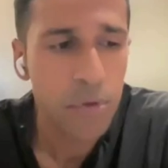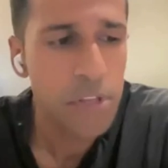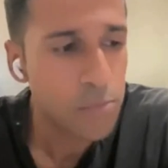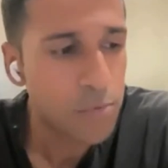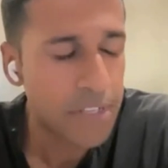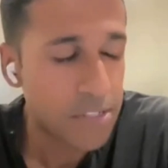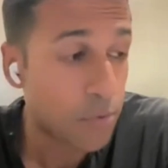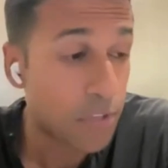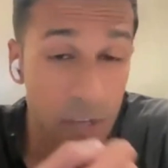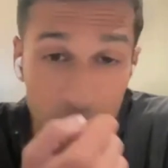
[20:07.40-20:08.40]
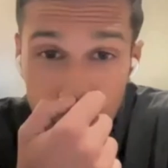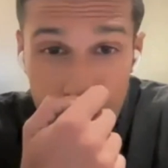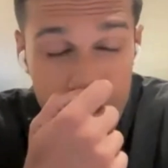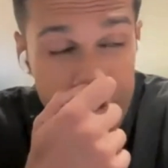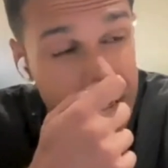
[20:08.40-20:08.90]
a really good
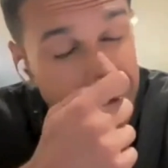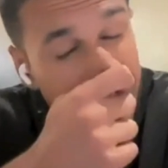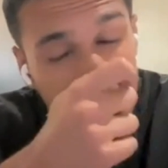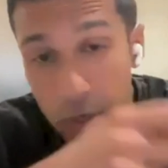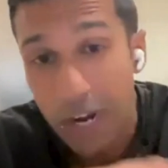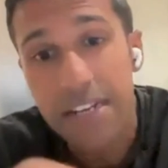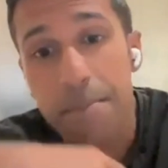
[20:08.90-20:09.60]
question. It's something I tried